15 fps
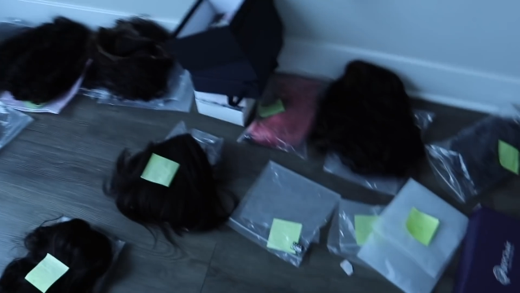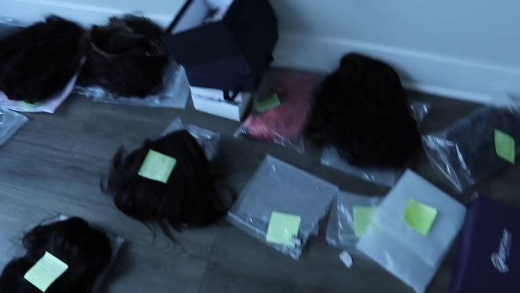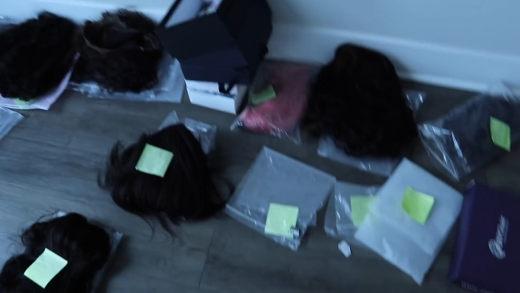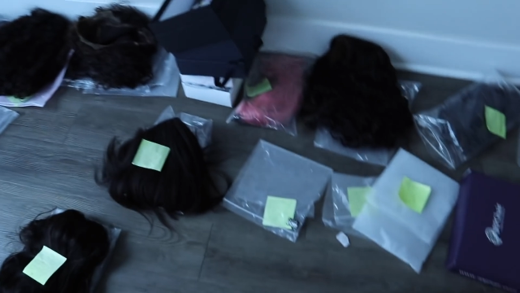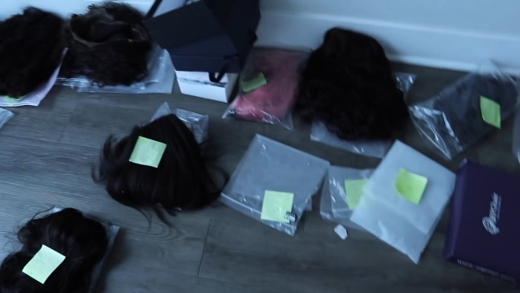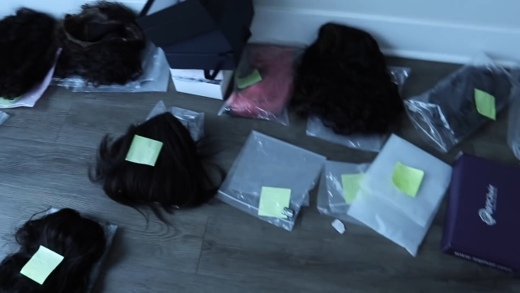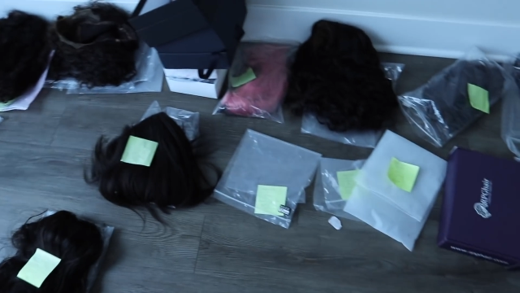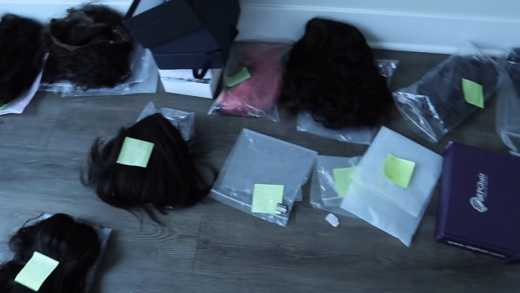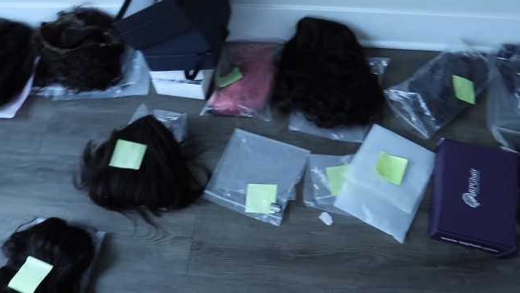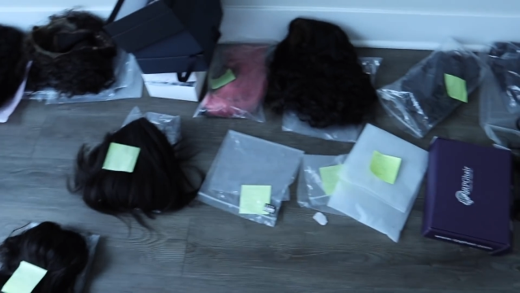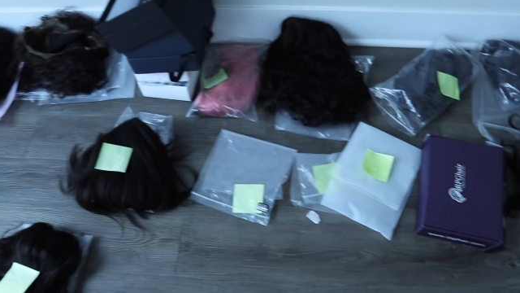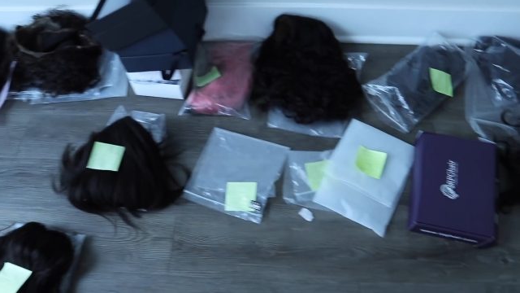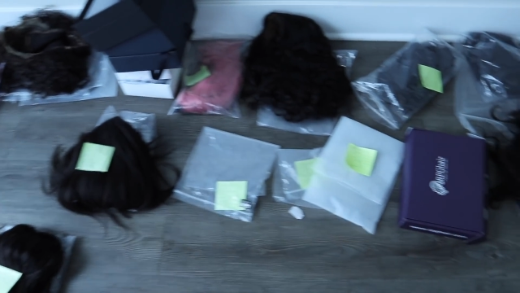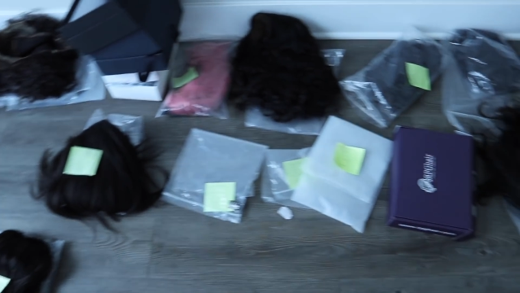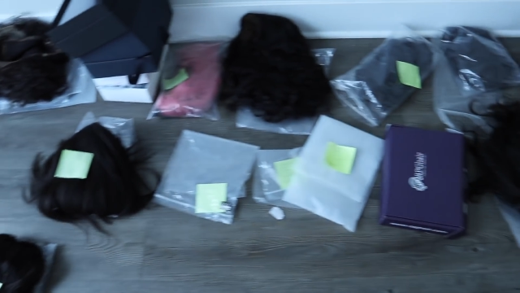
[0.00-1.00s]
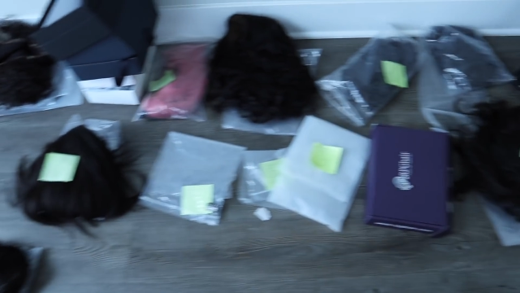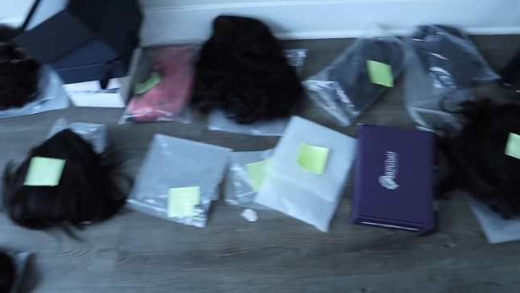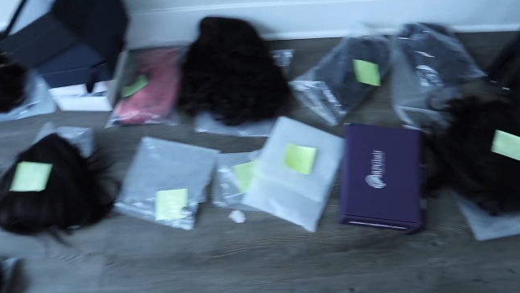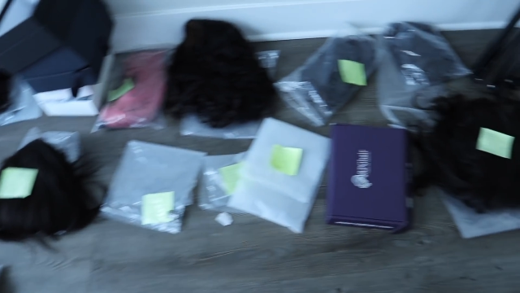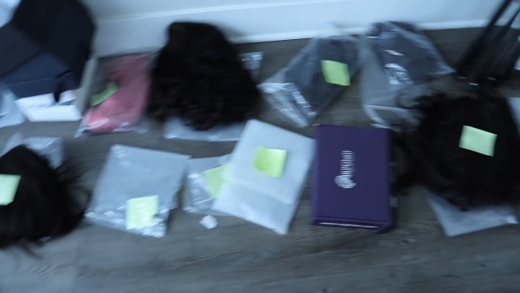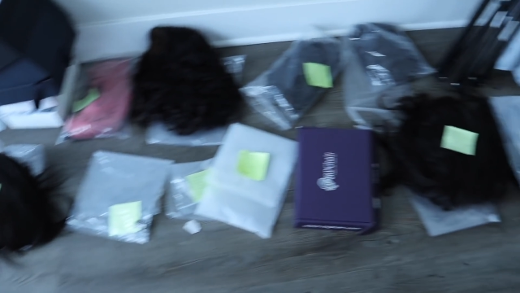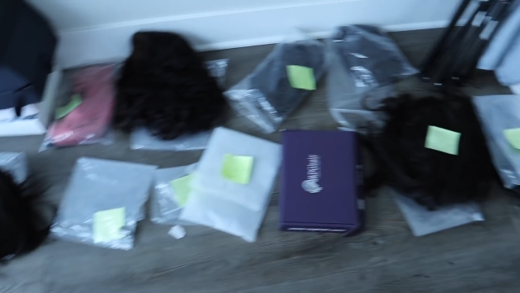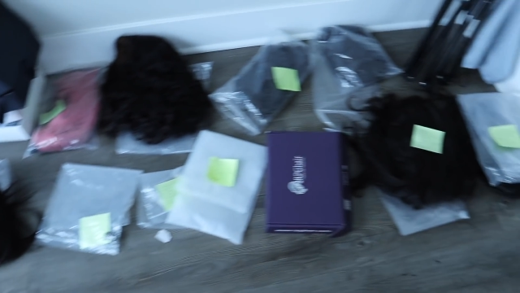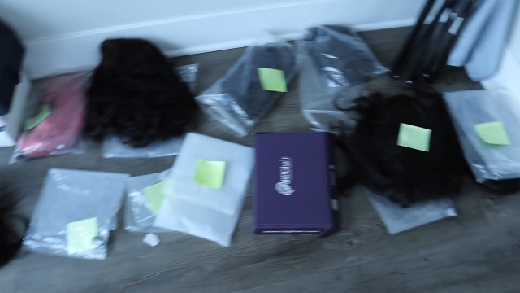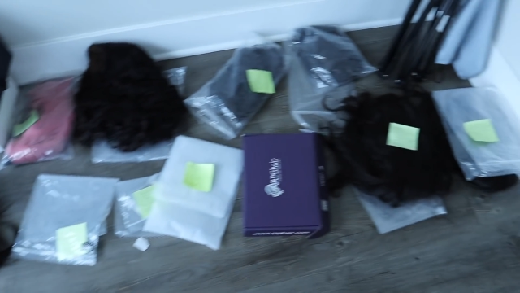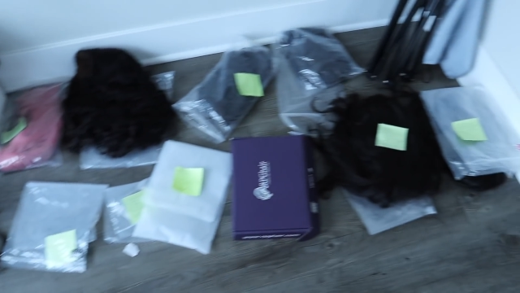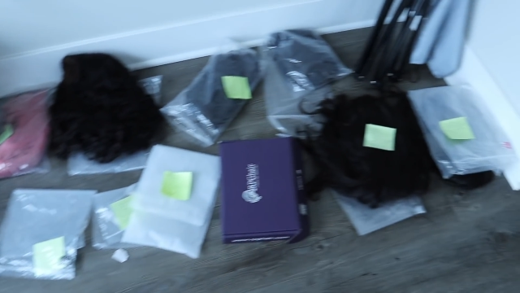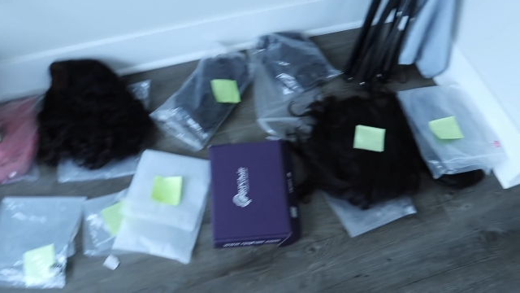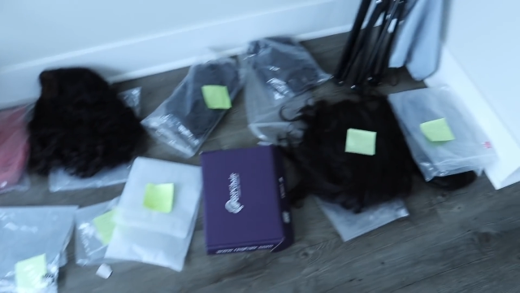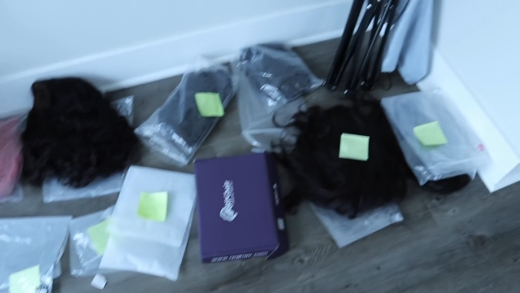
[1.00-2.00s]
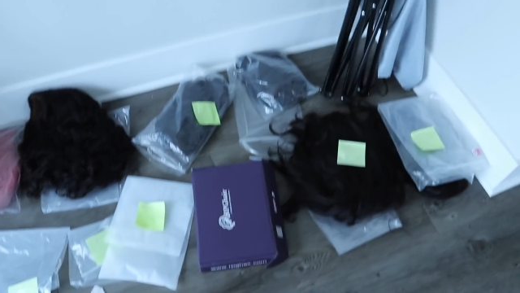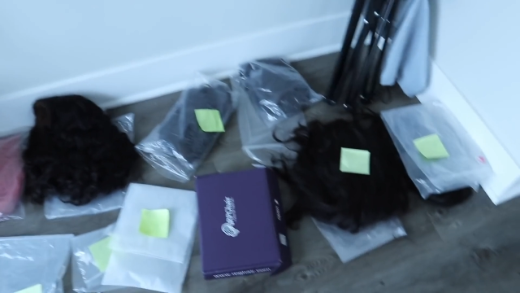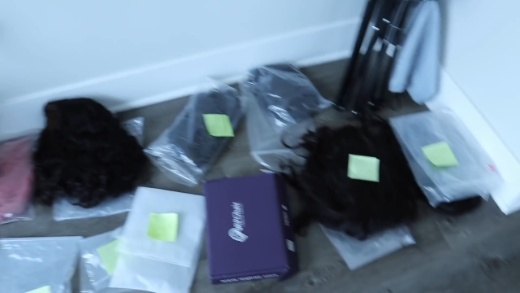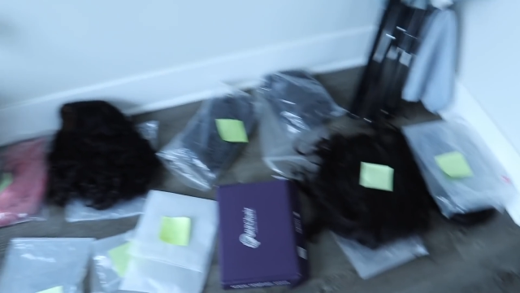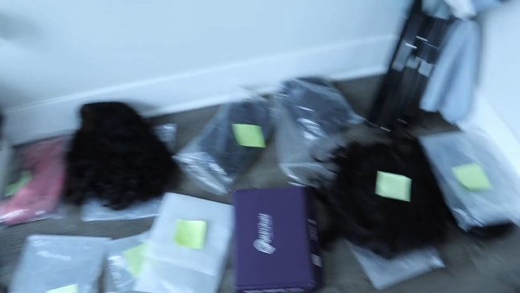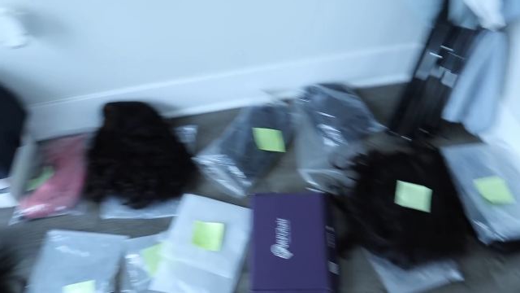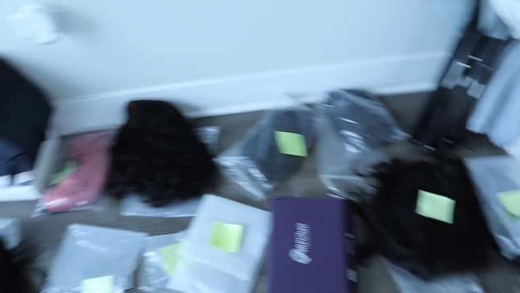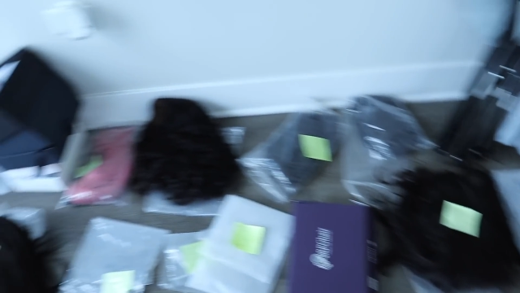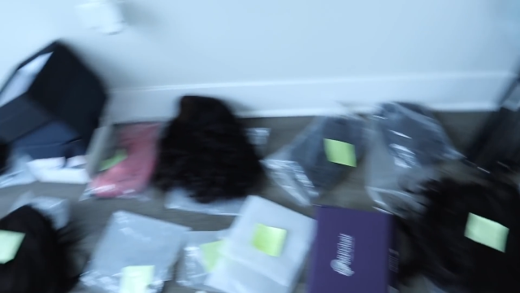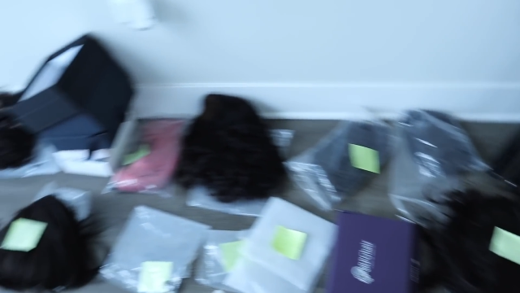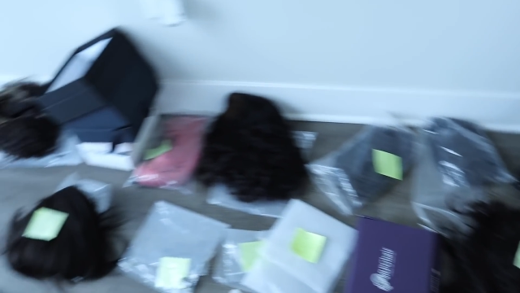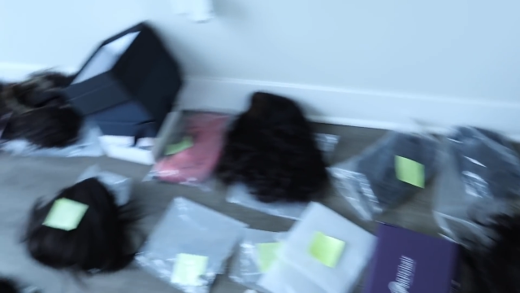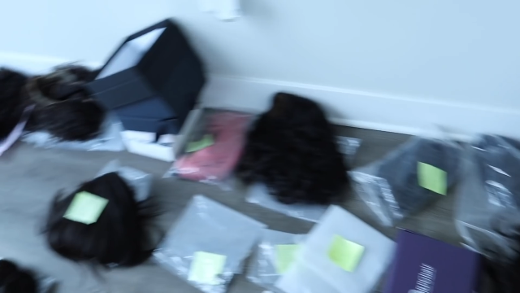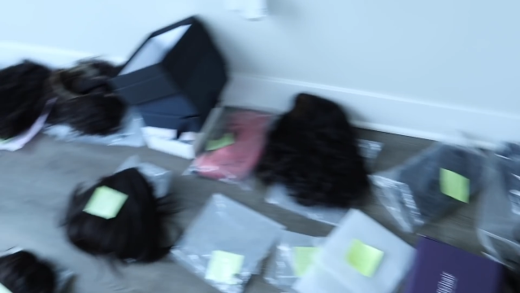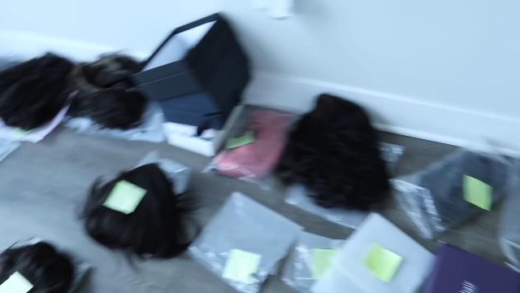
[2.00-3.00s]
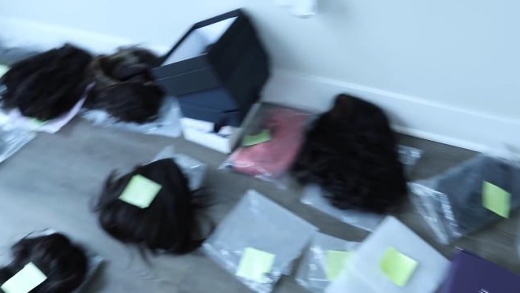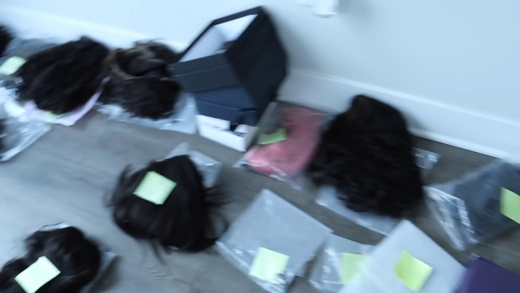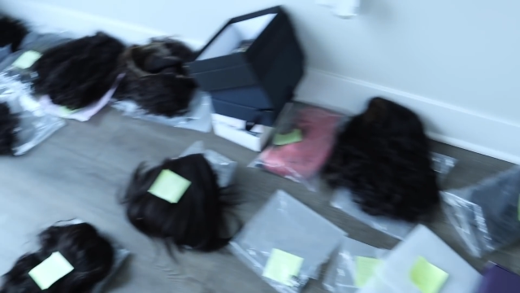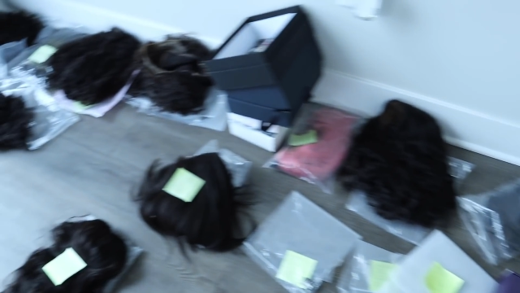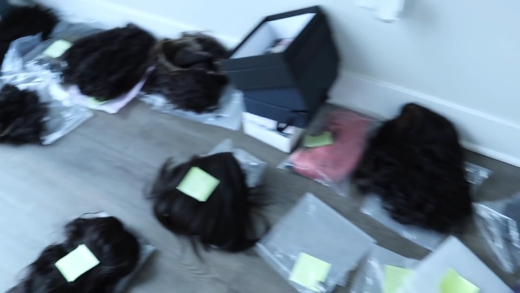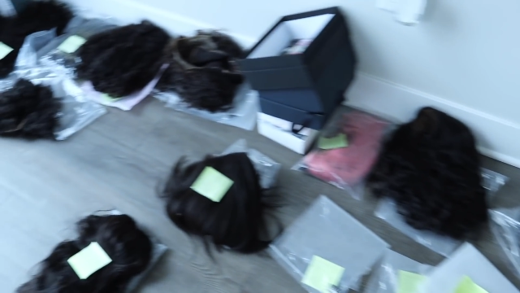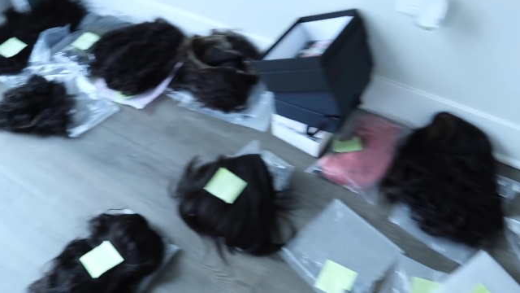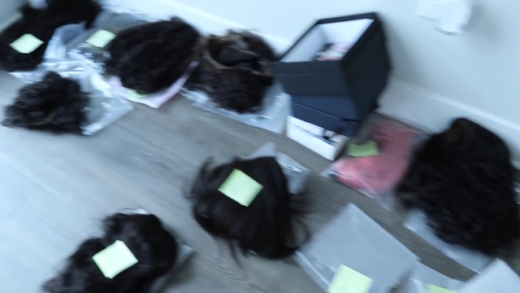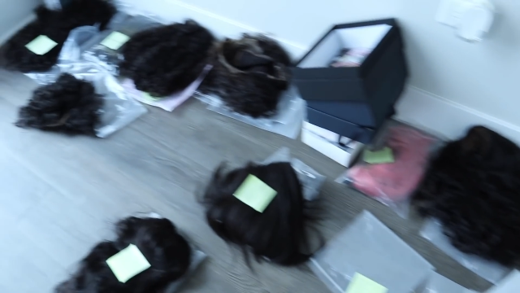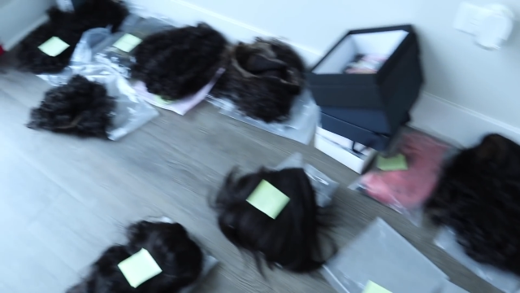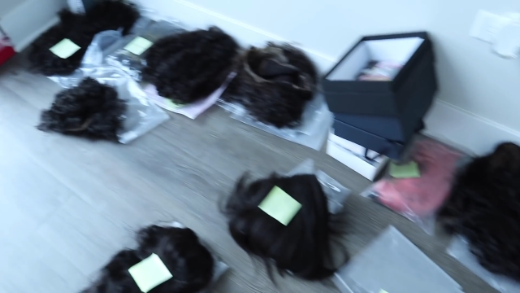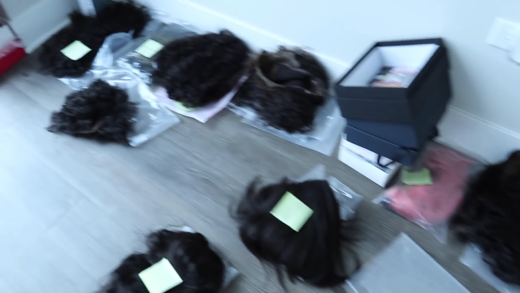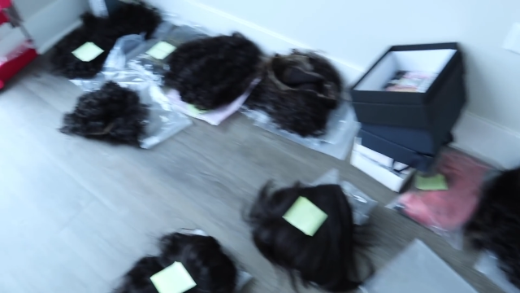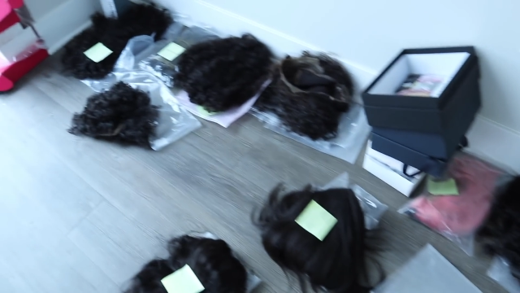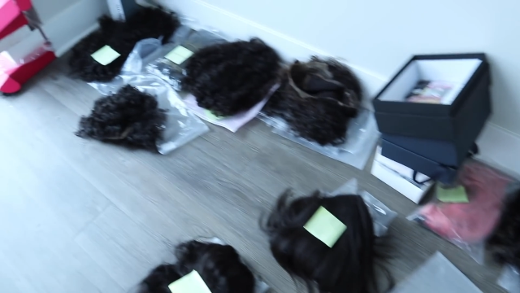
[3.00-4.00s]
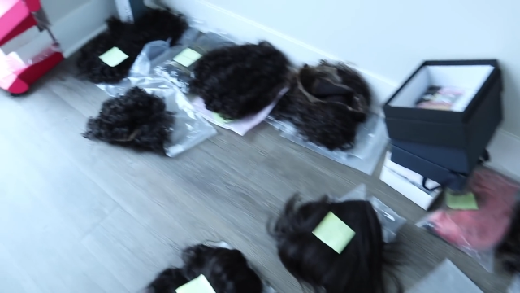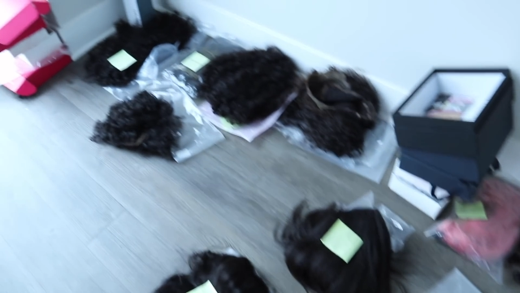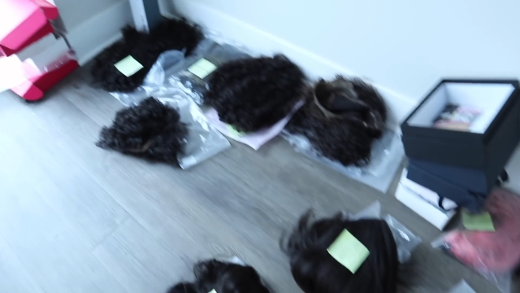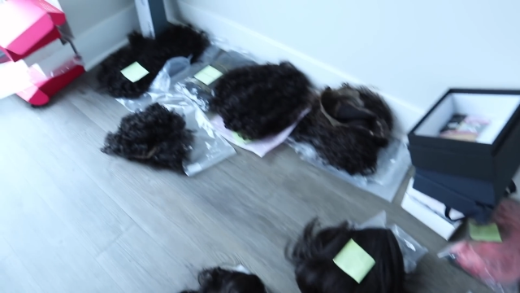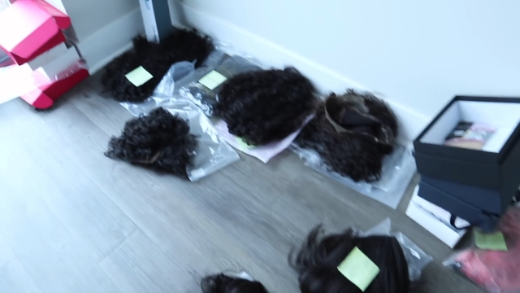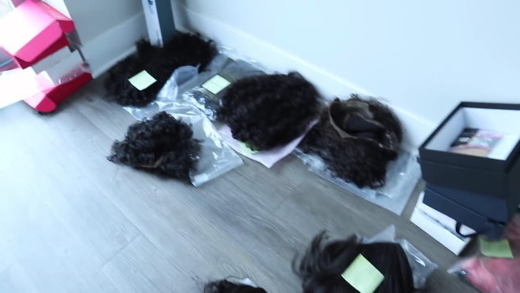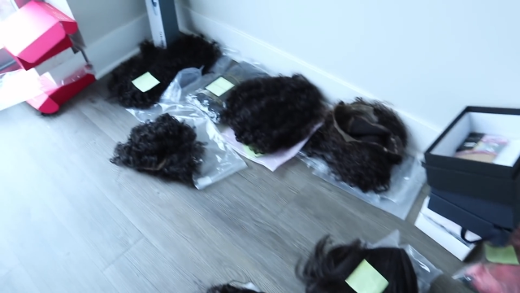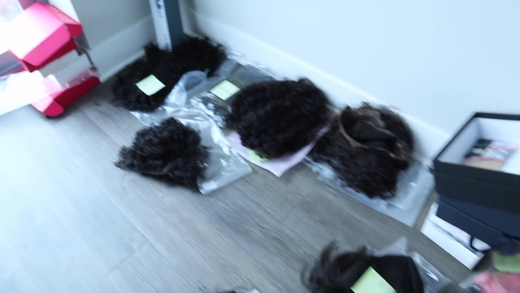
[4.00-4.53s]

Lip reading: Nobody's mouth can be seen.